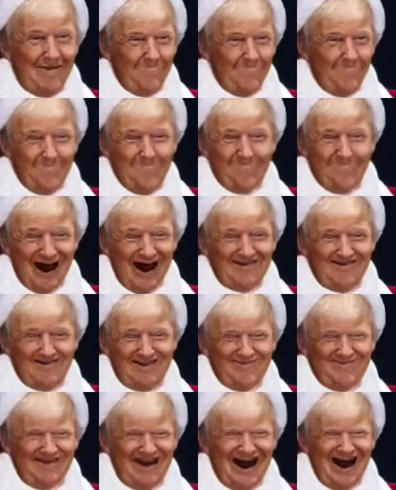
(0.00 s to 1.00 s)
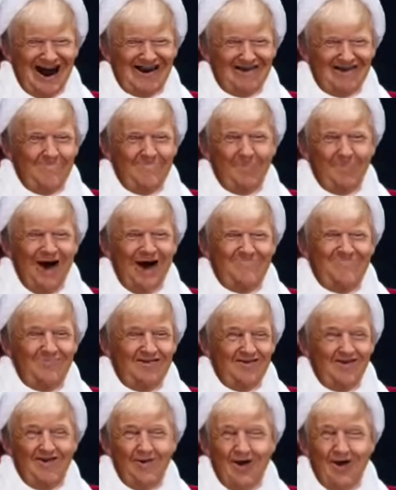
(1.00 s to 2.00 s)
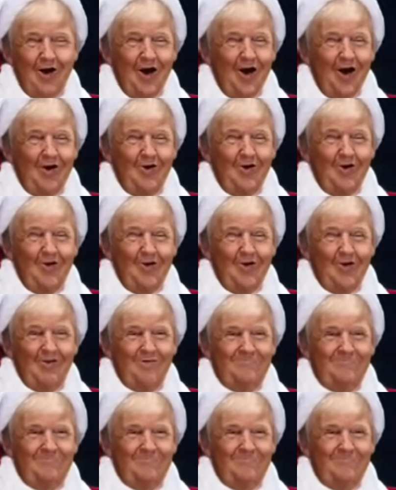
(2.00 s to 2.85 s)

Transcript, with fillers: pants and teleprompter shows.